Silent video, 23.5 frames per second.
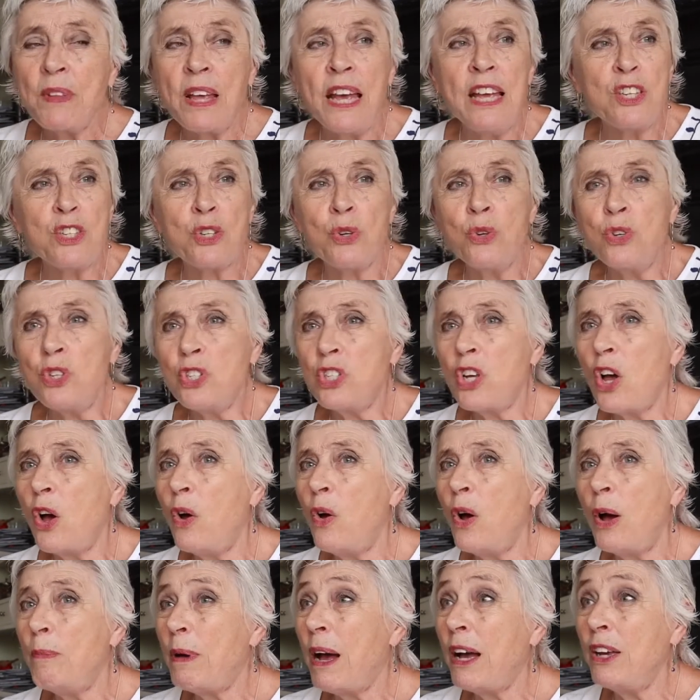It's
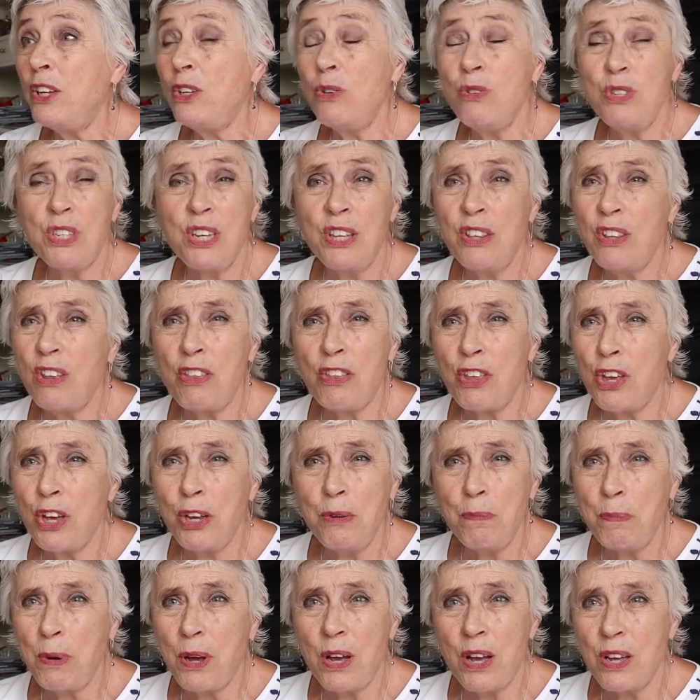also about using the
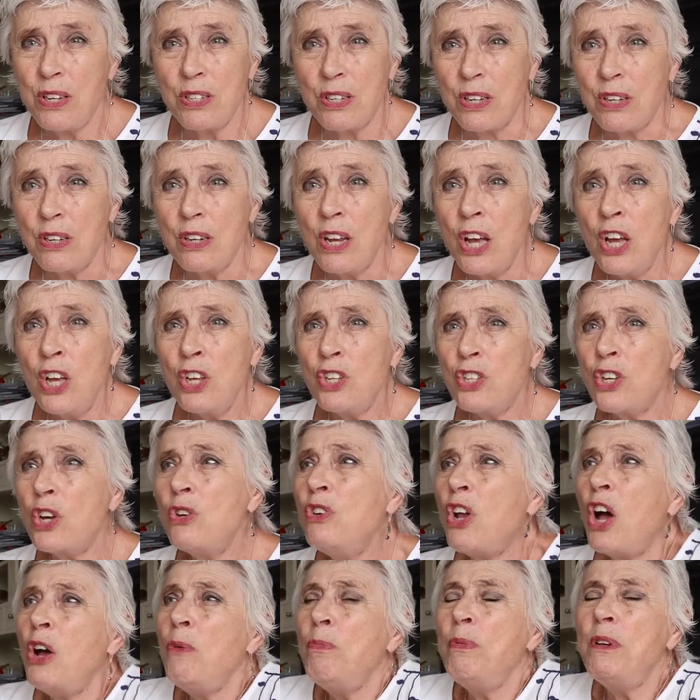third person. So
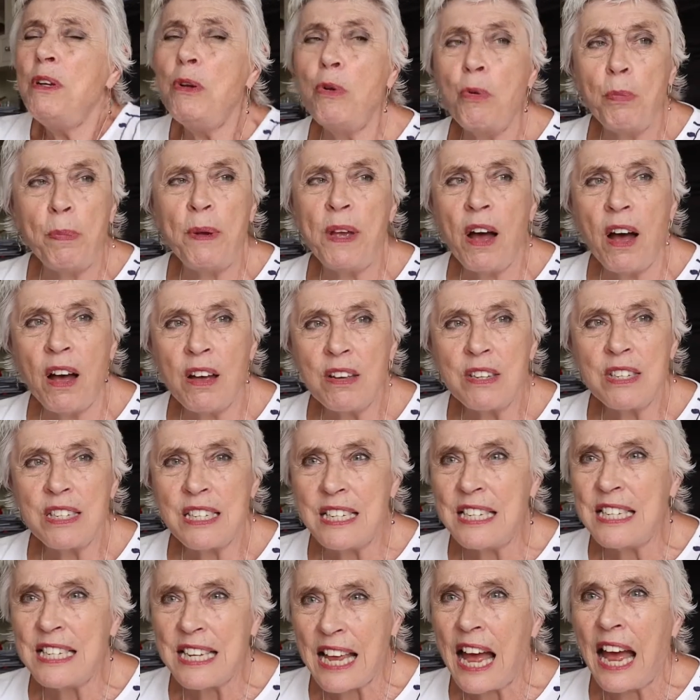nobody will be asked
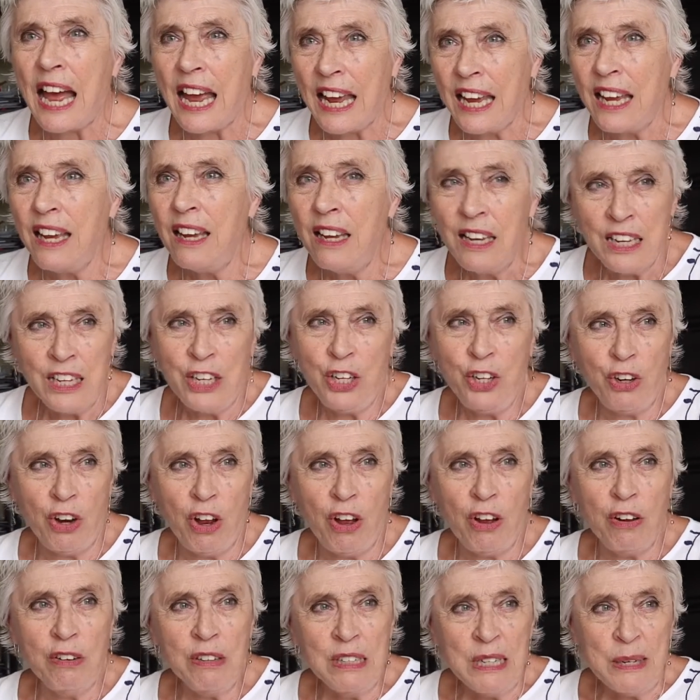to say, you
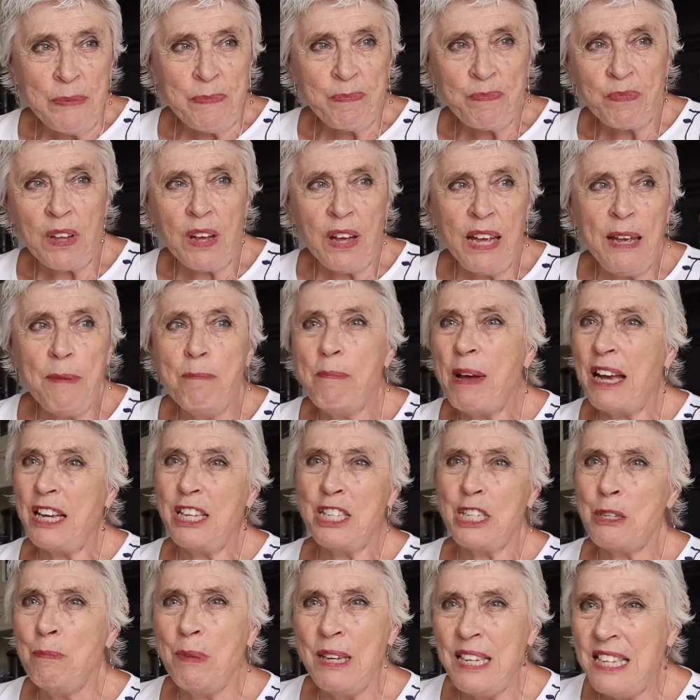know, "It
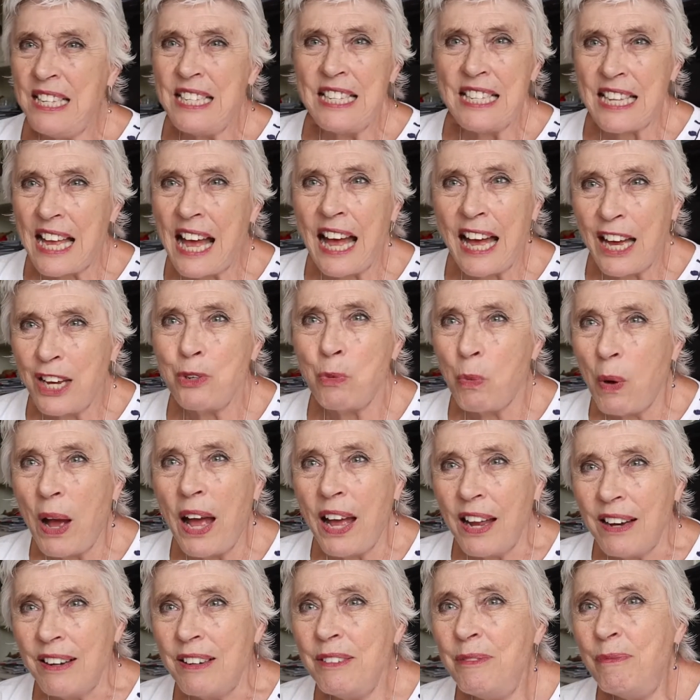makes me sad
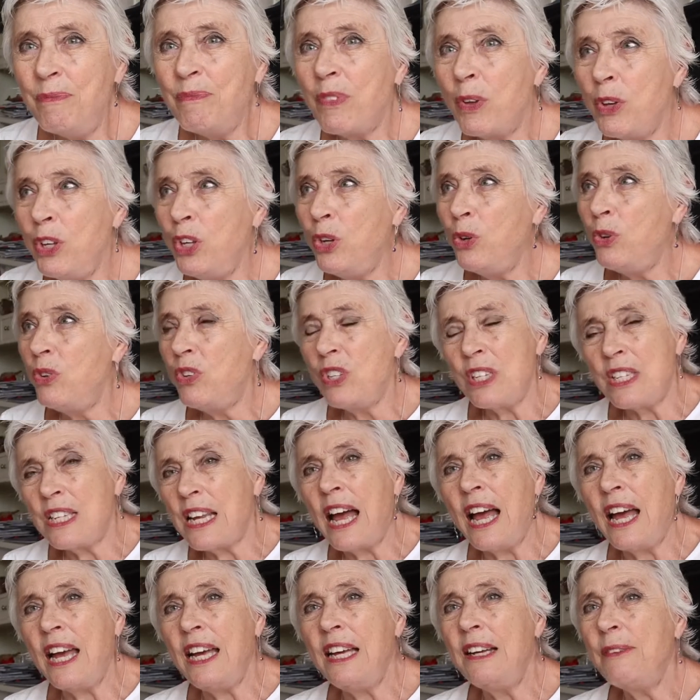when." You'd
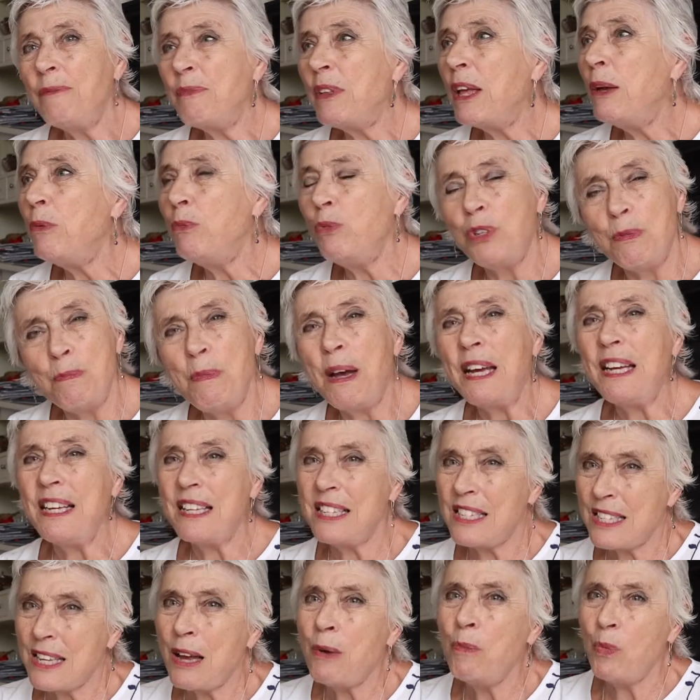say, "It would make
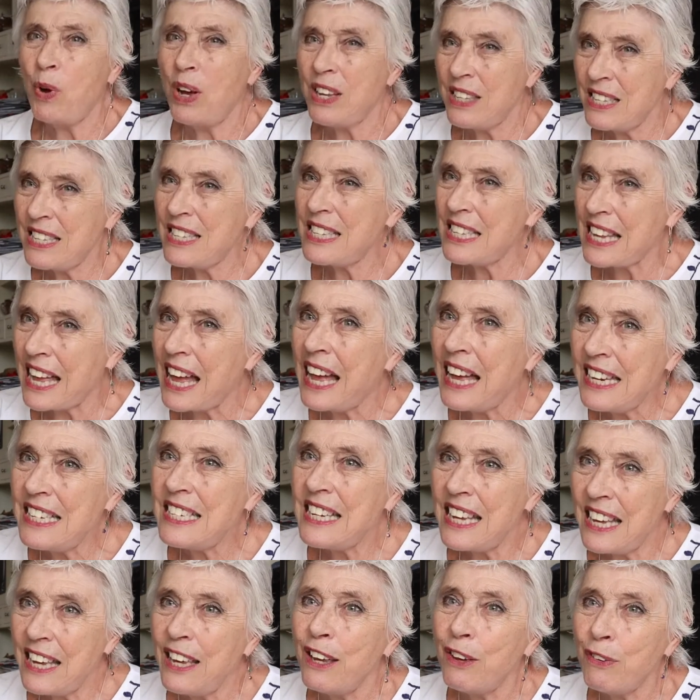someone
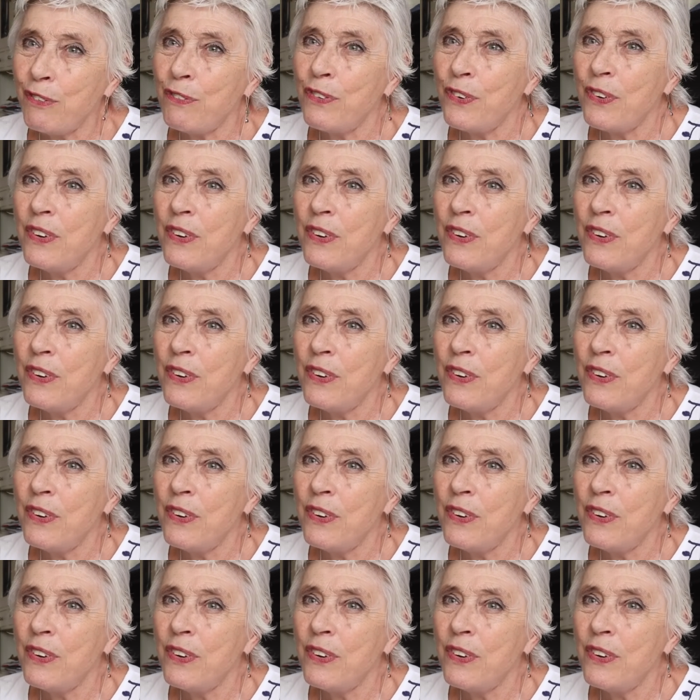sad if."